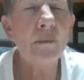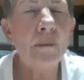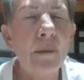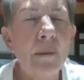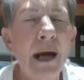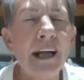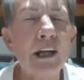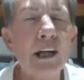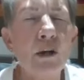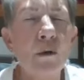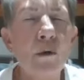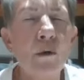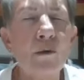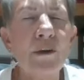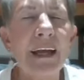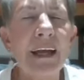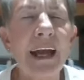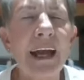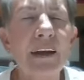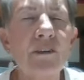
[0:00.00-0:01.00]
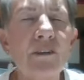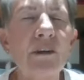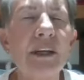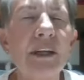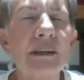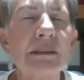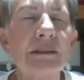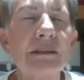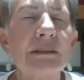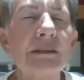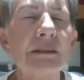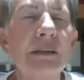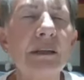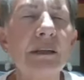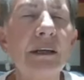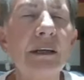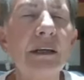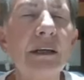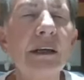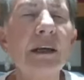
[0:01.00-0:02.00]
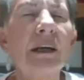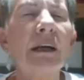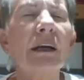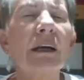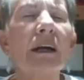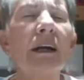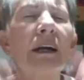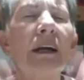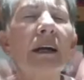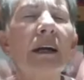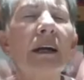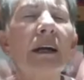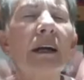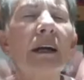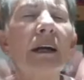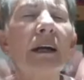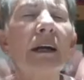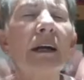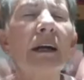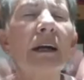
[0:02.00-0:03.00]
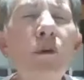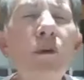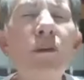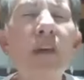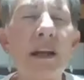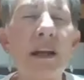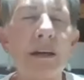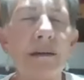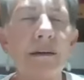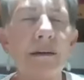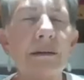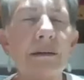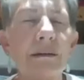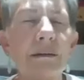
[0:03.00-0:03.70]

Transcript: my glory carriers. Go then